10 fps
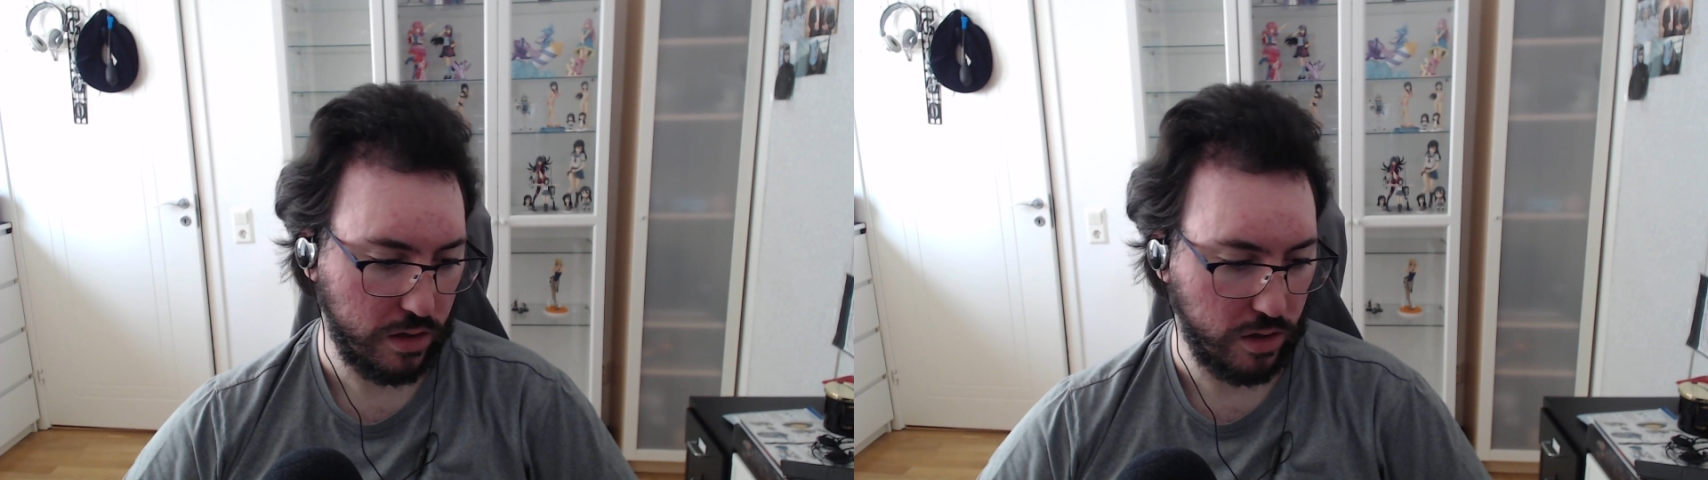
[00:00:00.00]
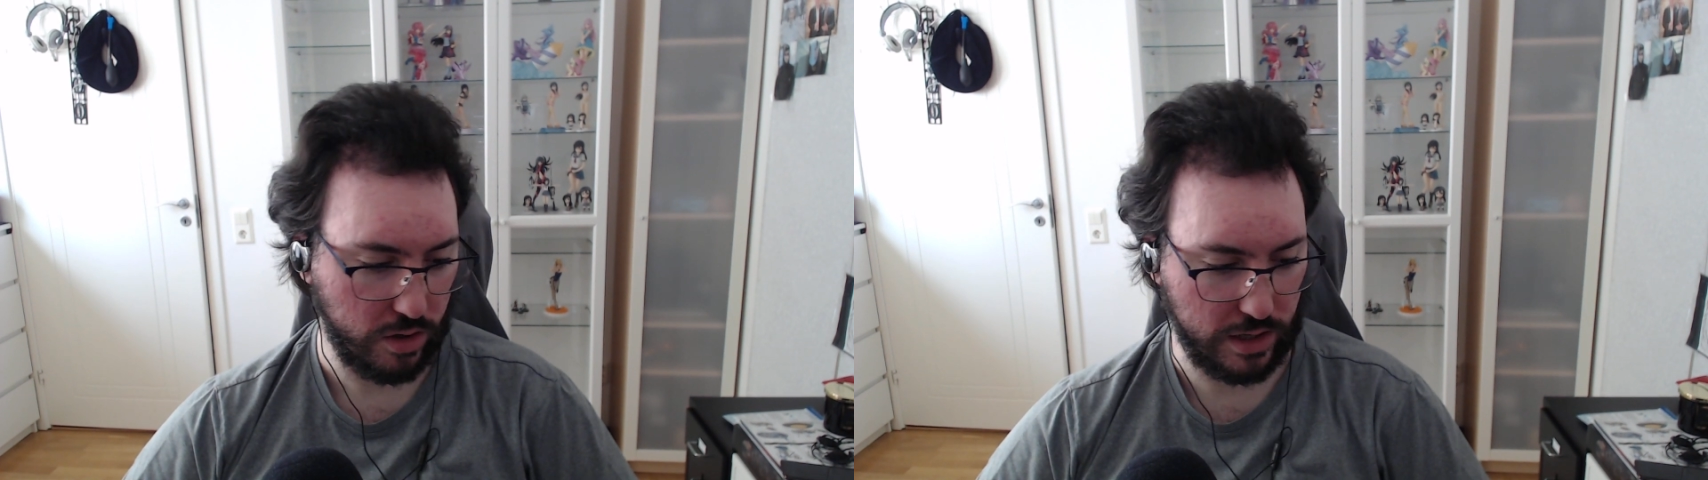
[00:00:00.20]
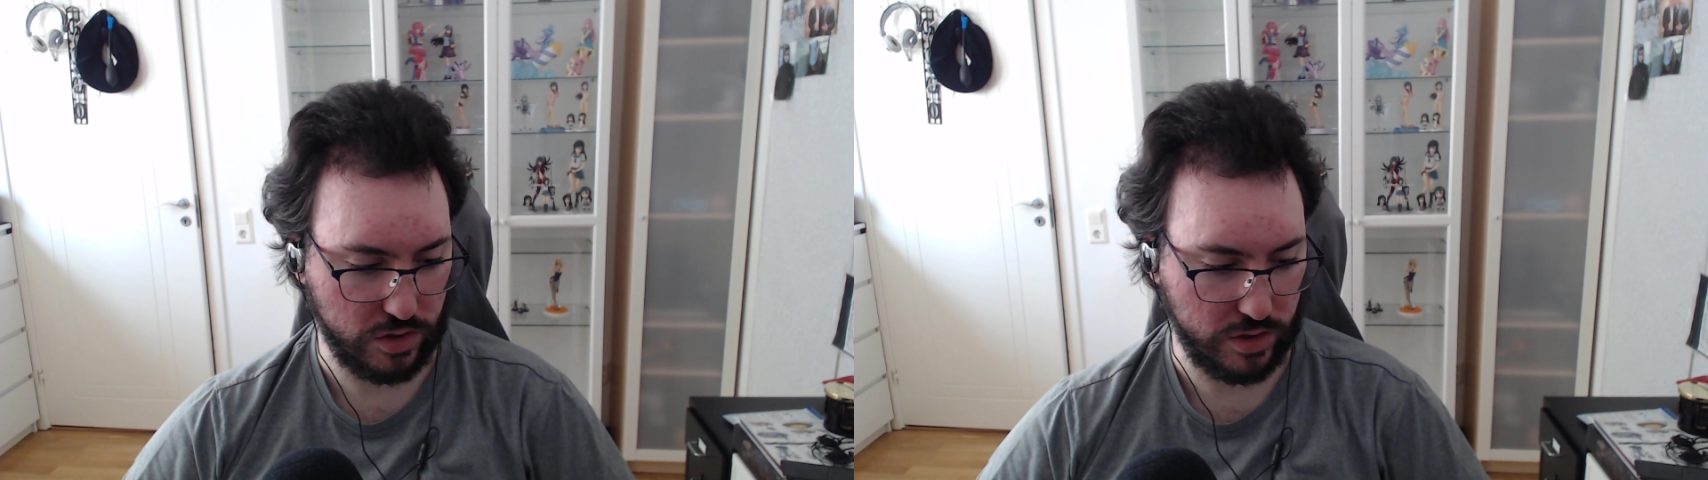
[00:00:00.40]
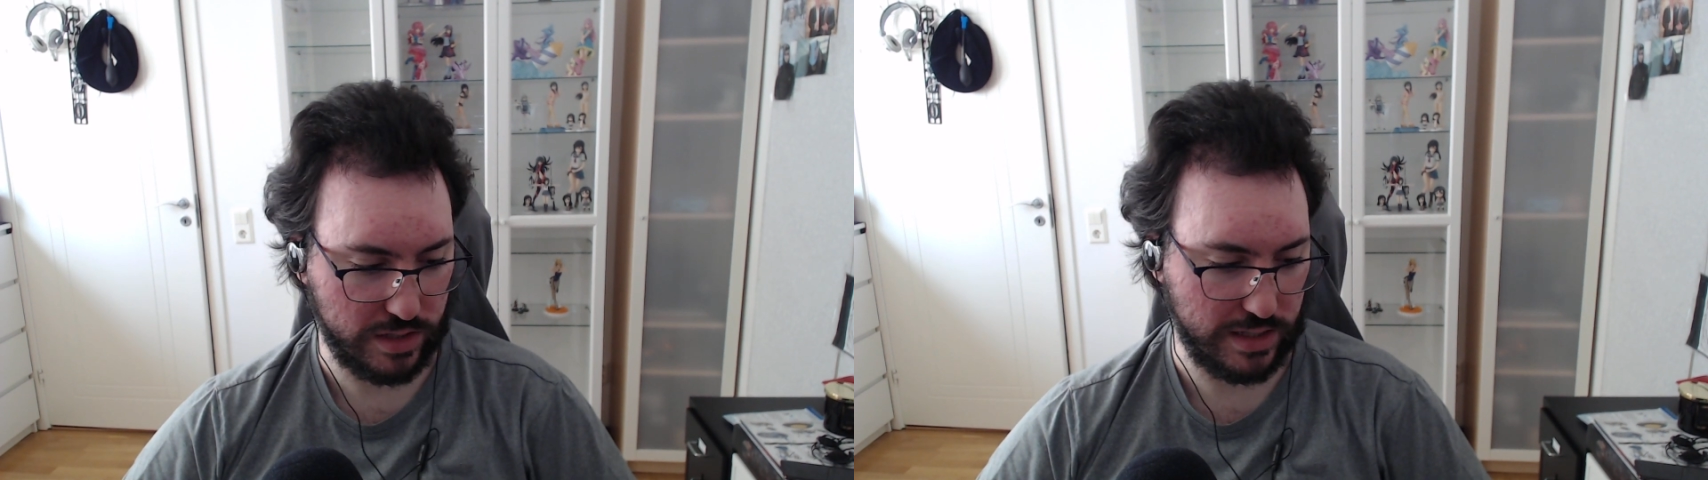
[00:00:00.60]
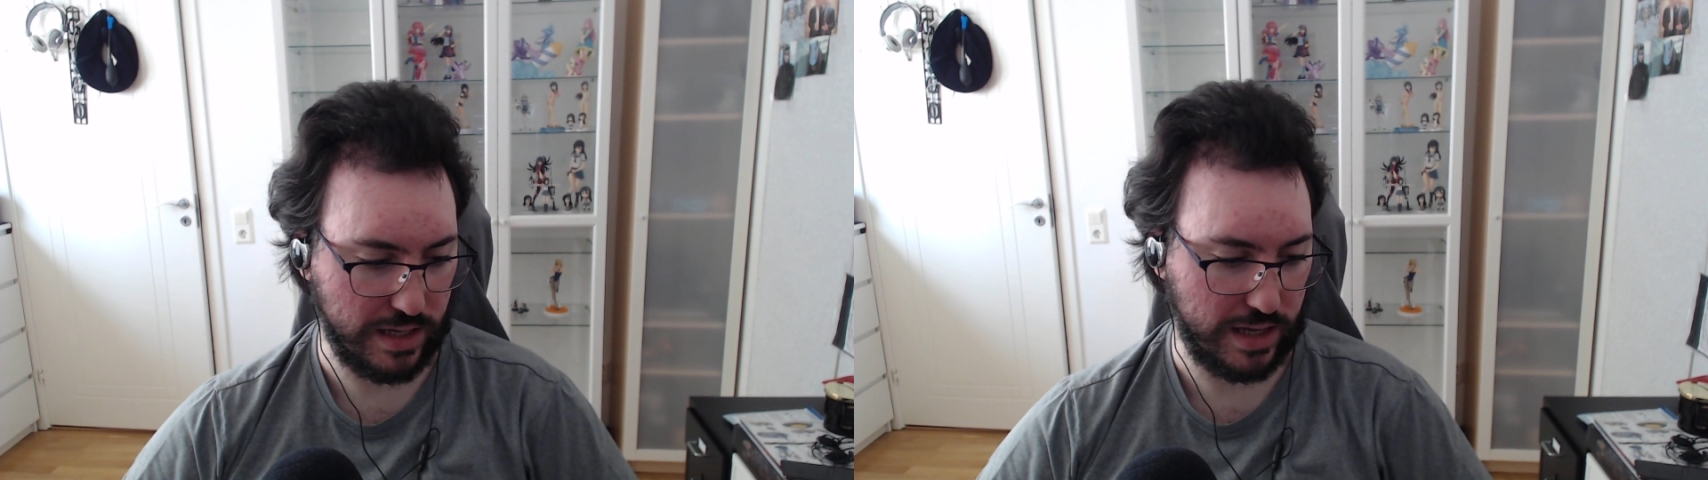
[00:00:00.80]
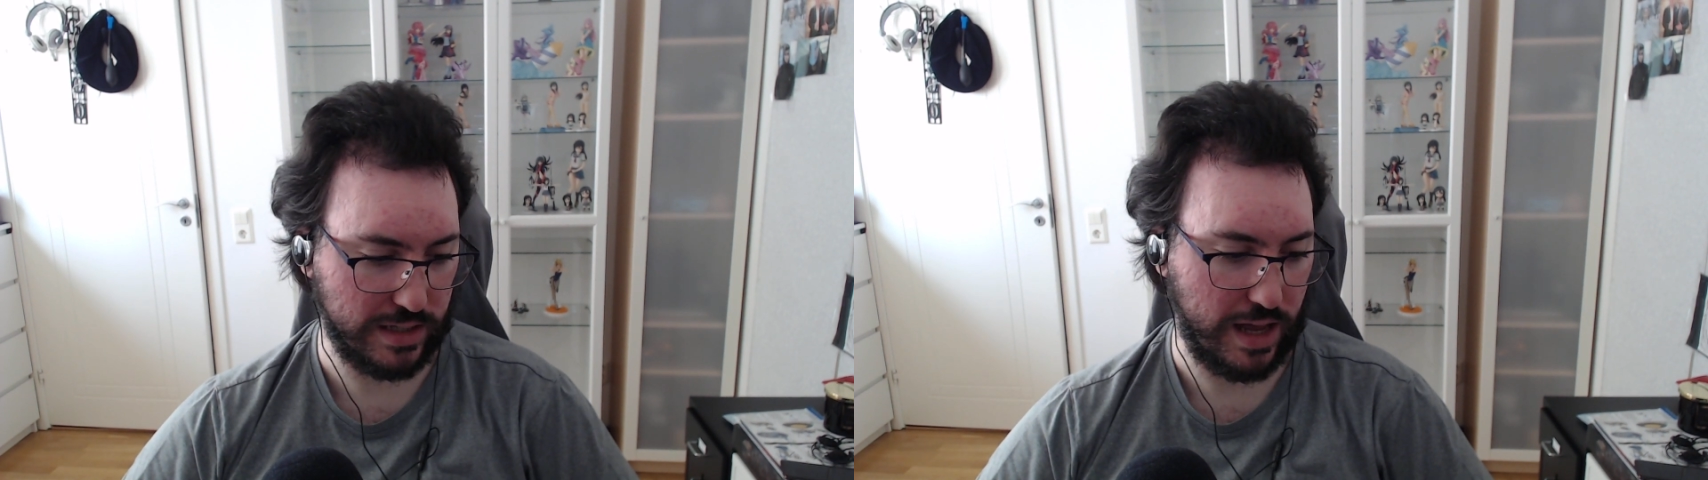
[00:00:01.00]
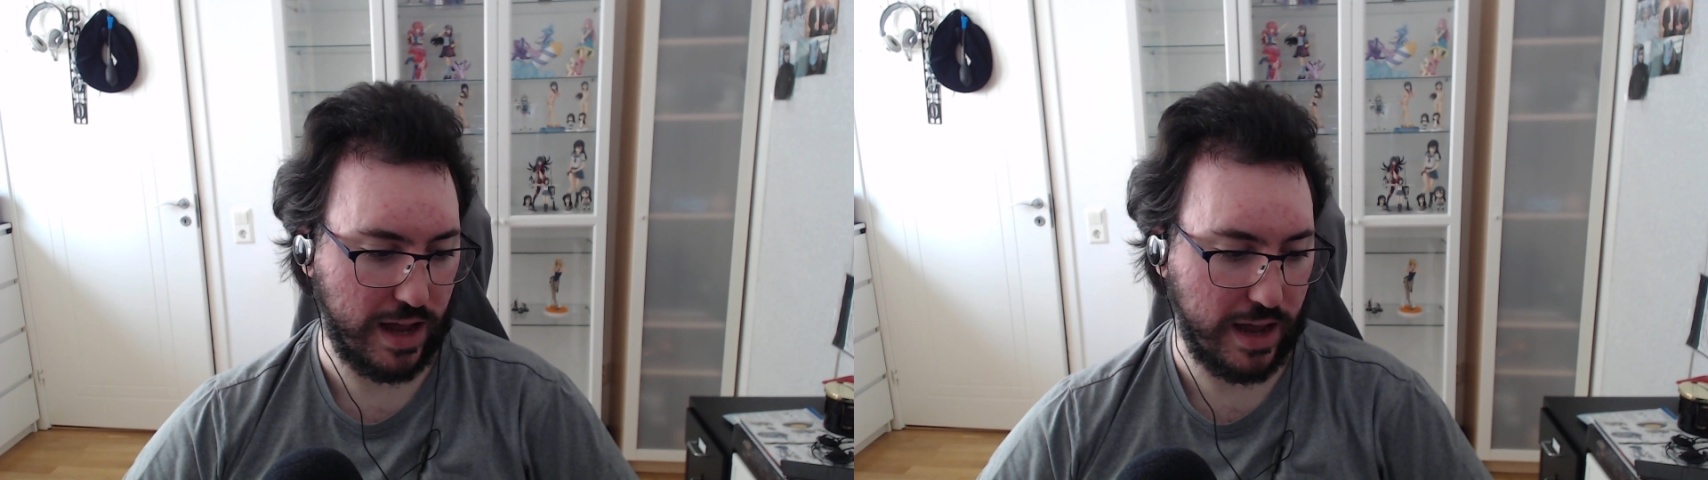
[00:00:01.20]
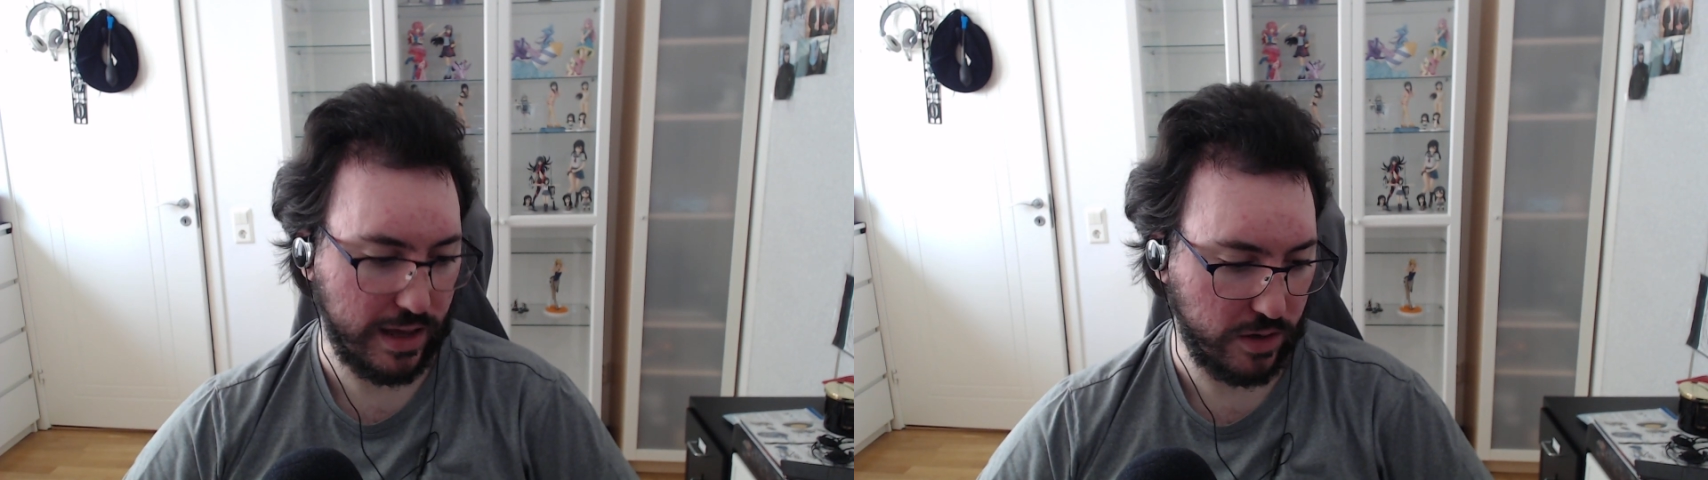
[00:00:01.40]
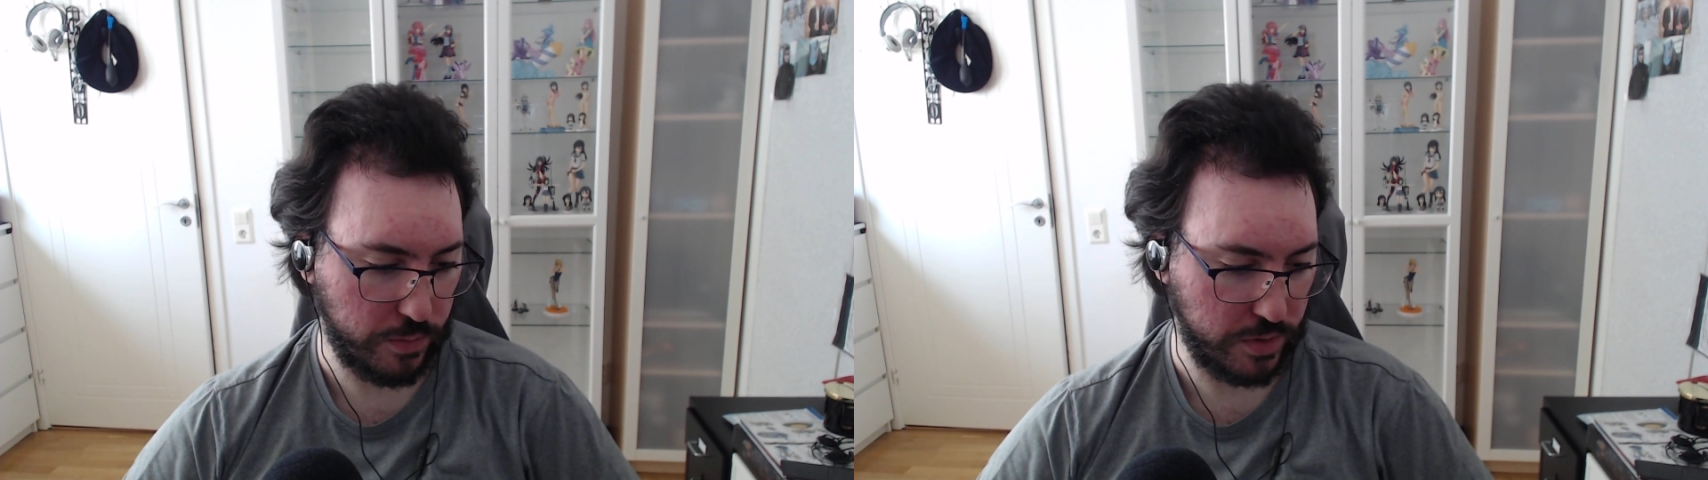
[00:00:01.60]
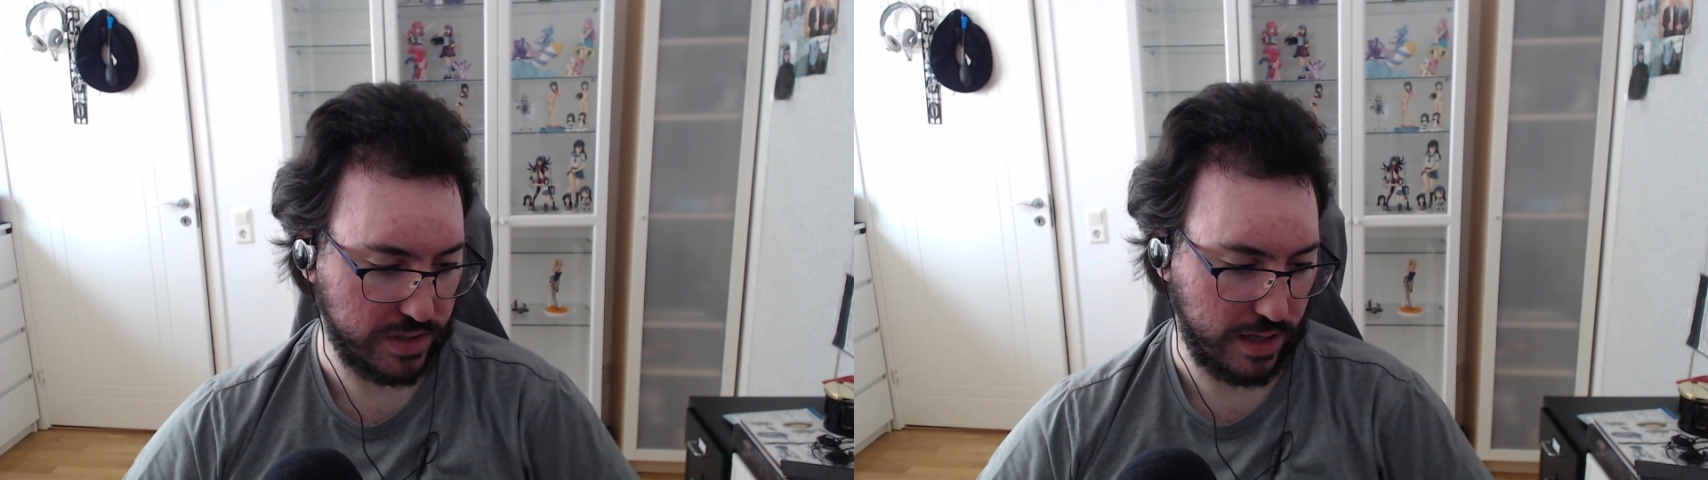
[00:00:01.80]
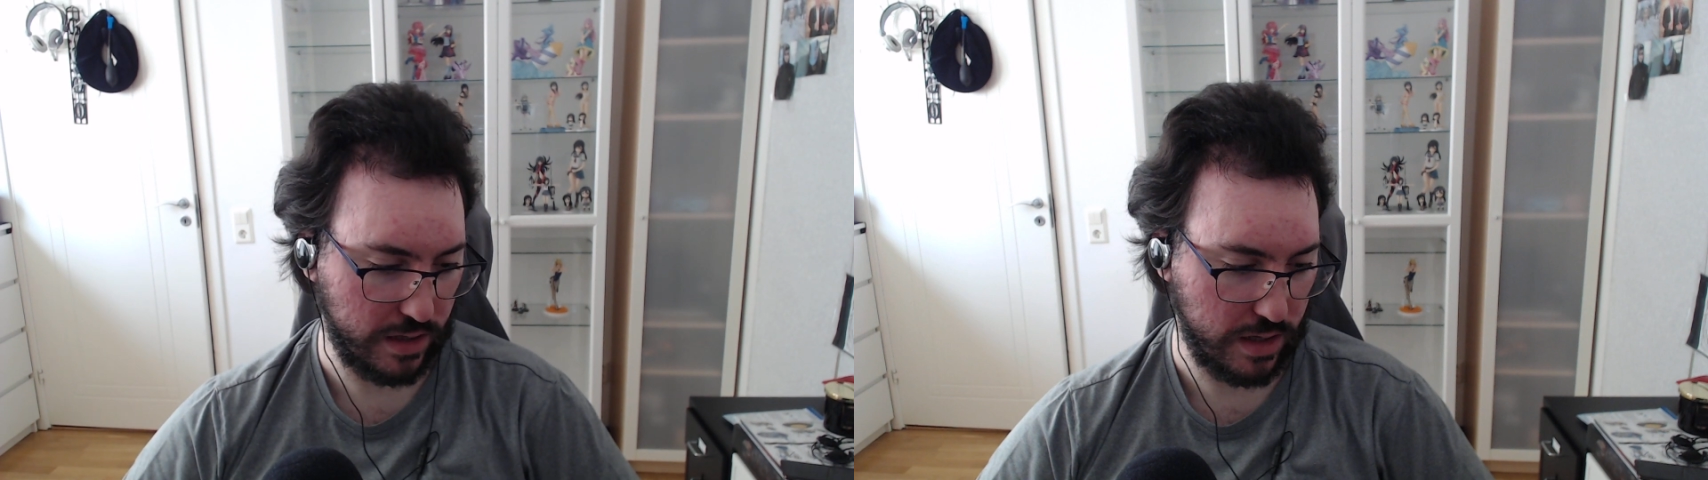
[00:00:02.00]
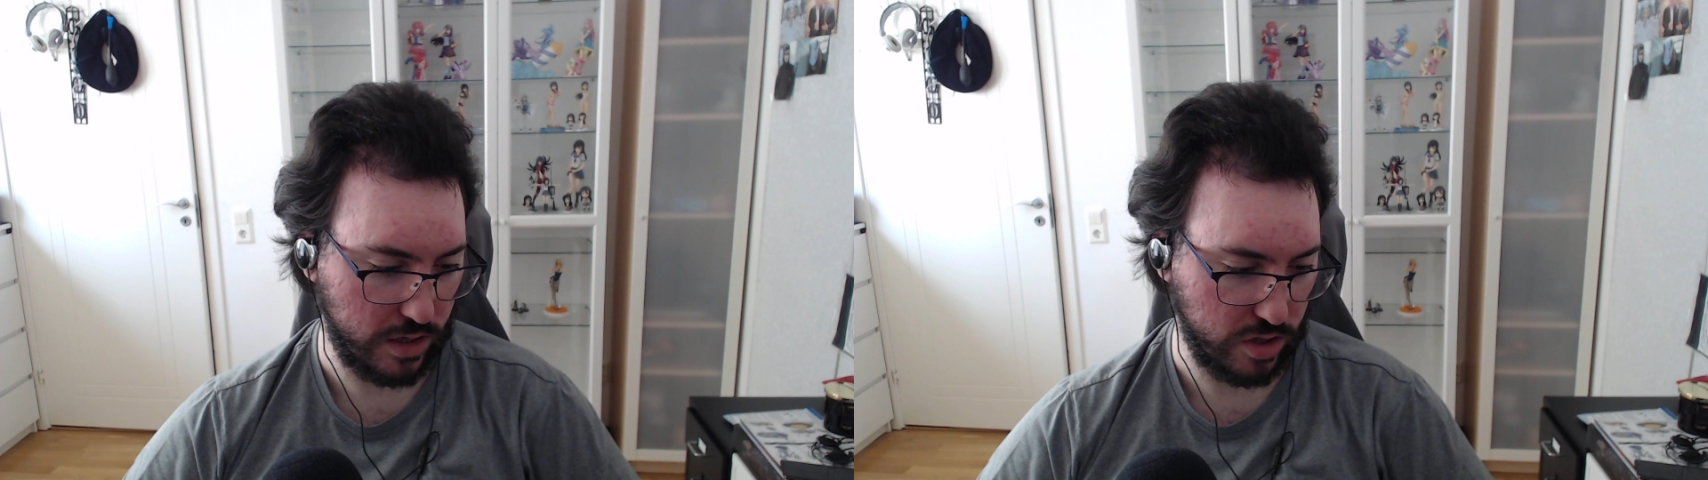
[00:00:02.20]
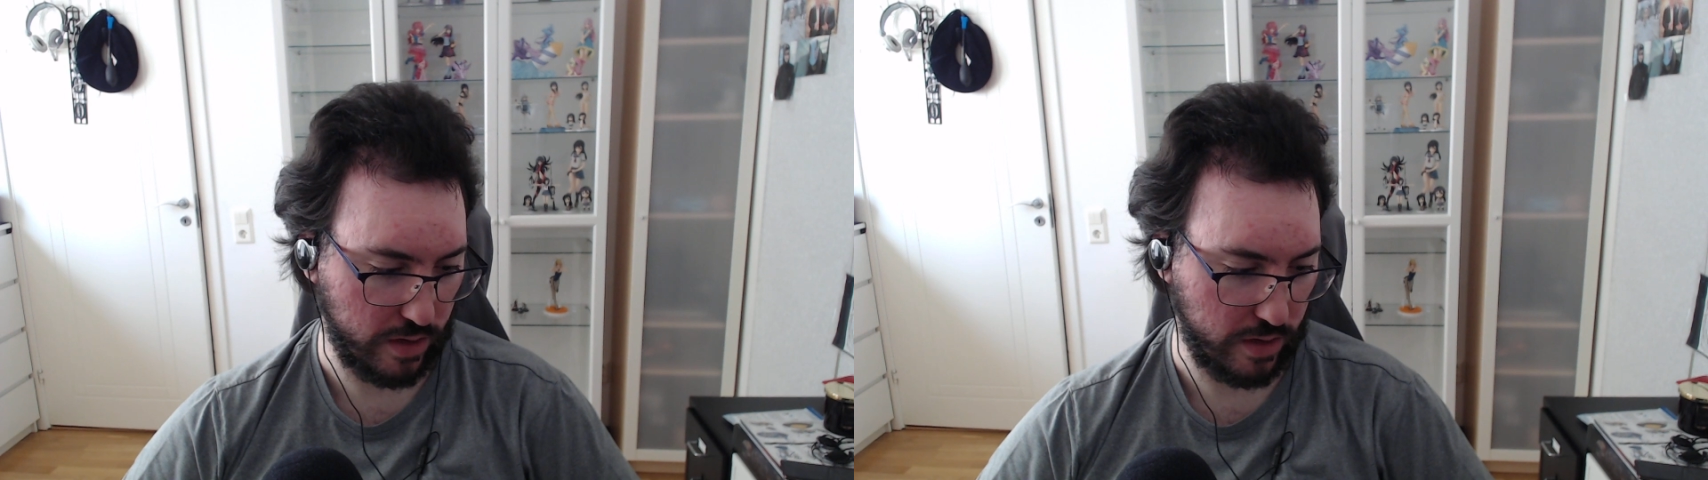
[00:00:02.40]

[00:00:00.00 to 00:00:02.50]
Okay, so it says it has a higher percentage